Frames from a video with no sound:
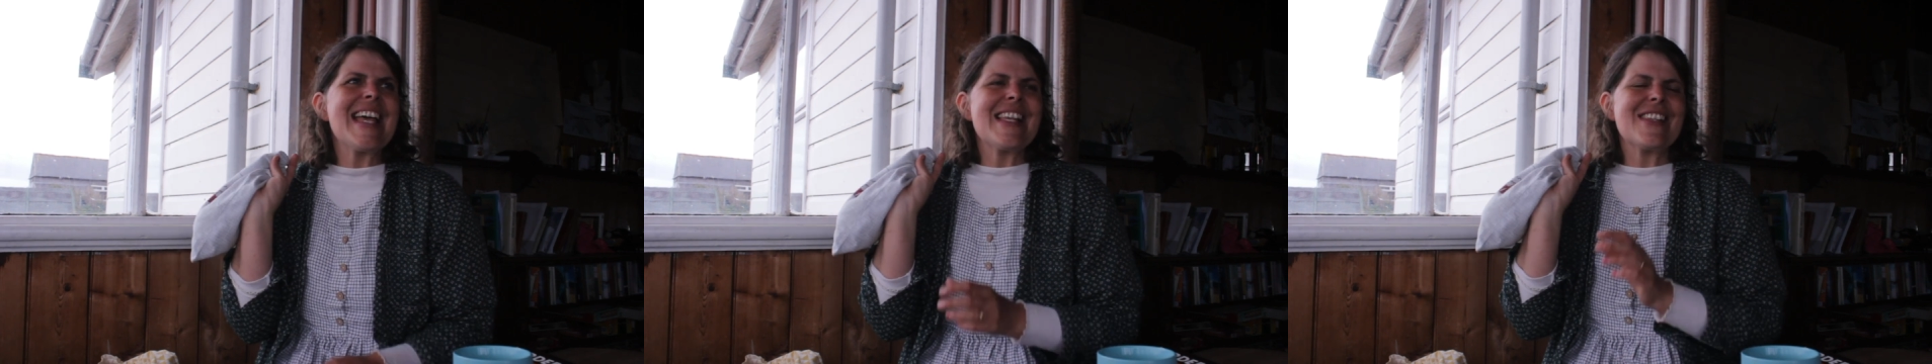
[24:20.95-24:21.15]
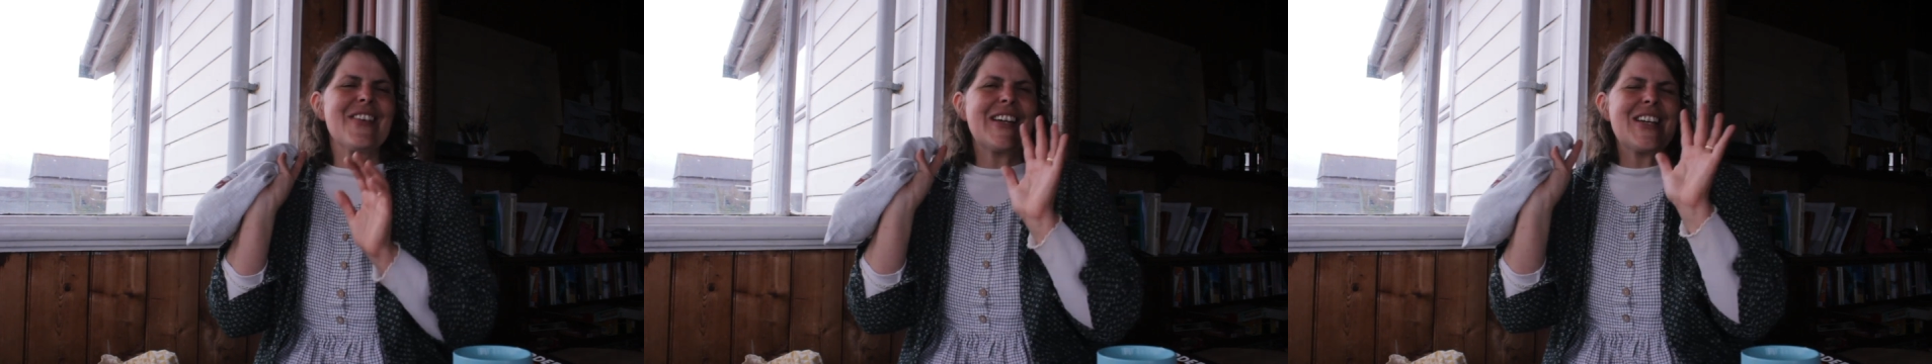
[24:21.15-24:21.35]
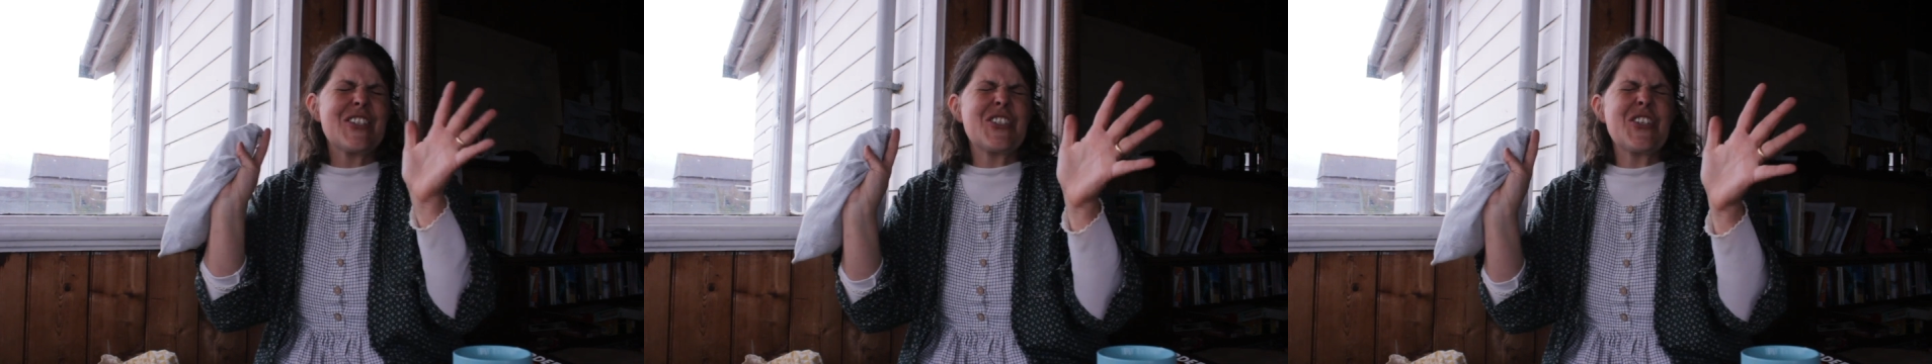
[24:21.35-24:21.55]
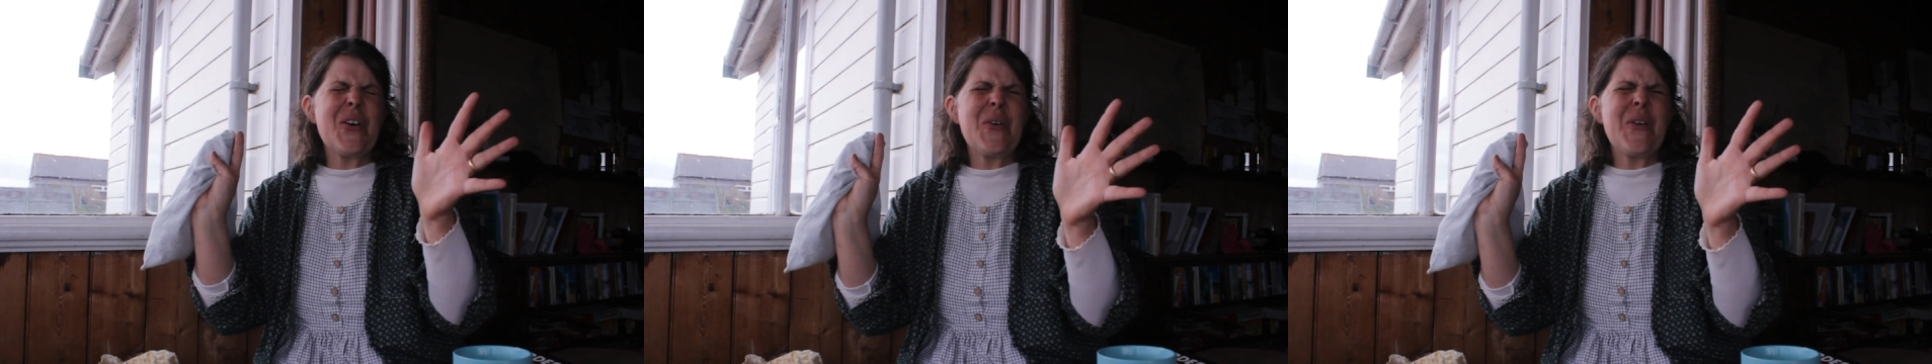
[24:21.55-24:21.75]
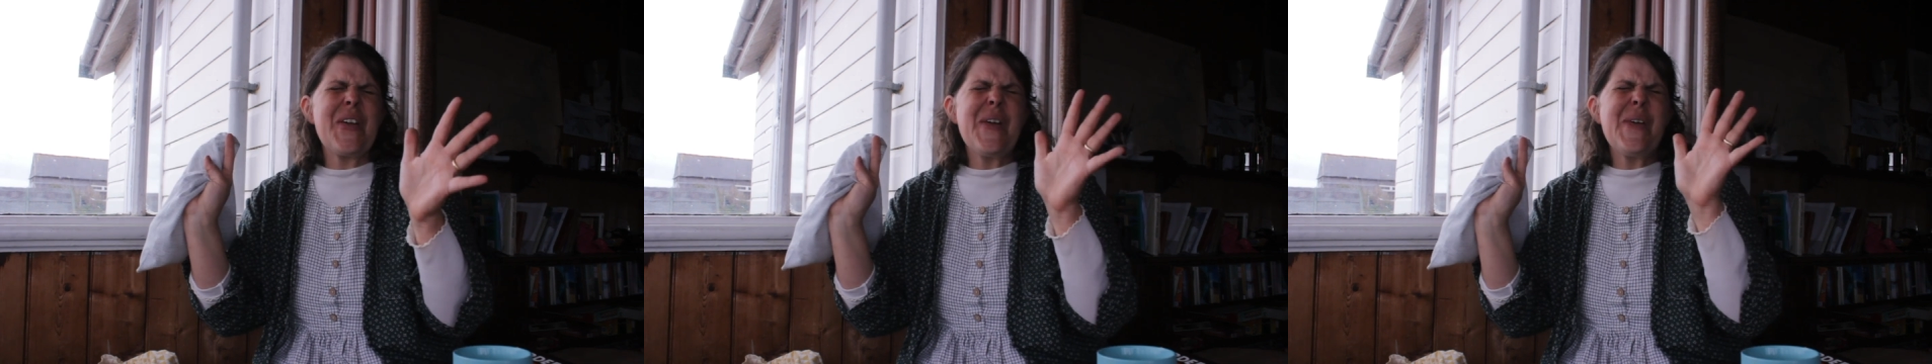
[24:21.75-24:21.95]
so I can
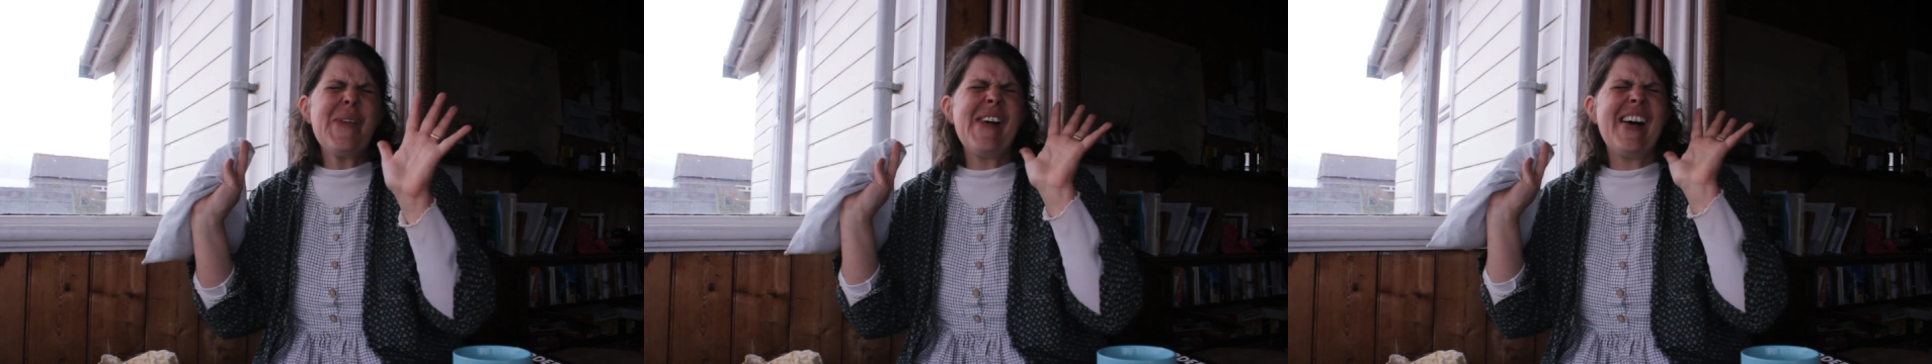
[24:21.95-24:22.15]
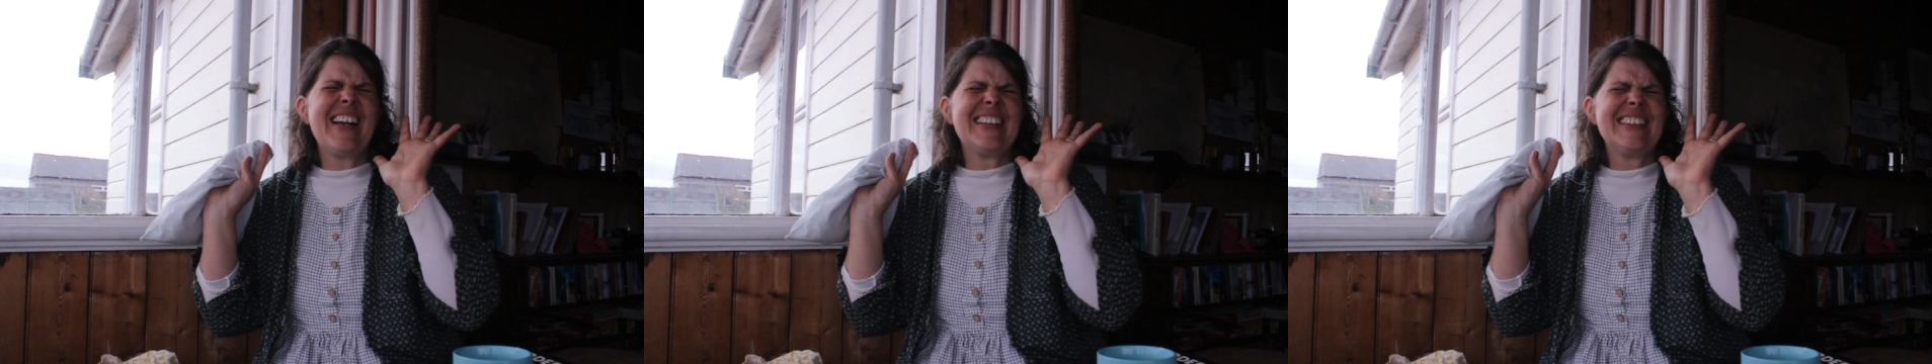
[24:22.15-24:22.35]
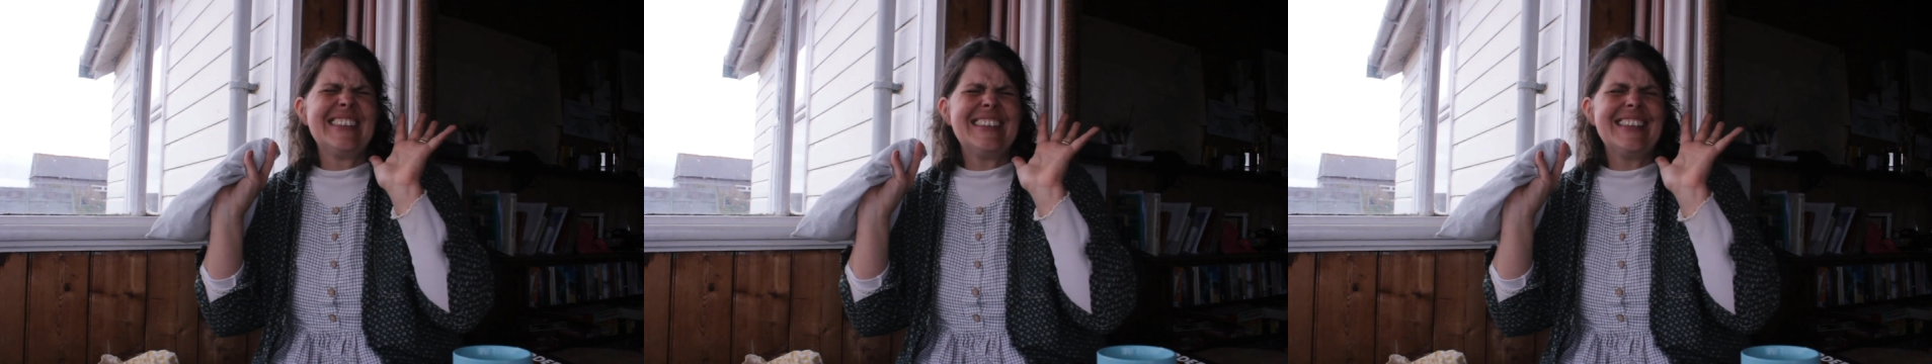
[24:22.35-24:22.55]
show you, and